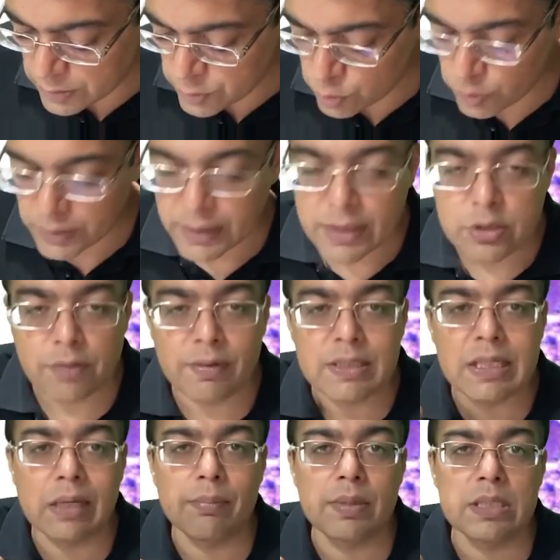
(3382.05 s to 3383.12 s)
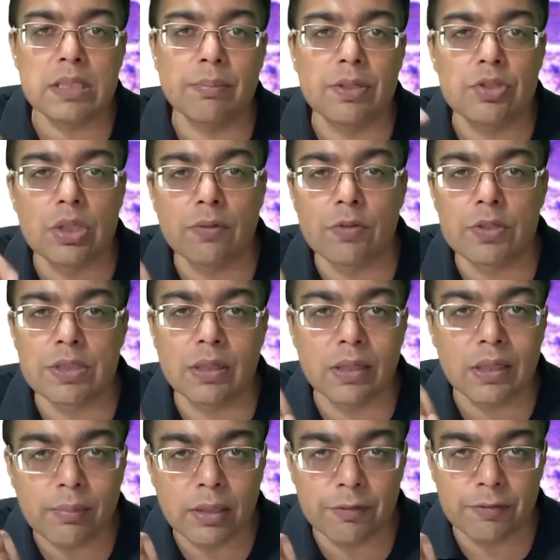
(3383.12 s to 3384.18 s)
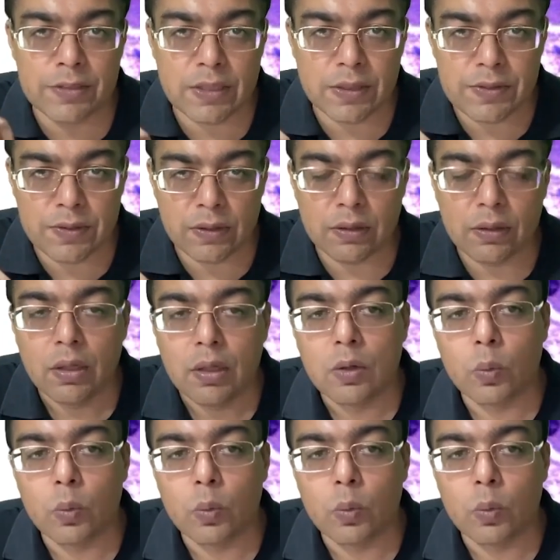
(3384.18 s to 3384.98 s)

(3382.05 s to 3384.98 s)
So, in case of Alzheimer's, dementia was an early manifestation,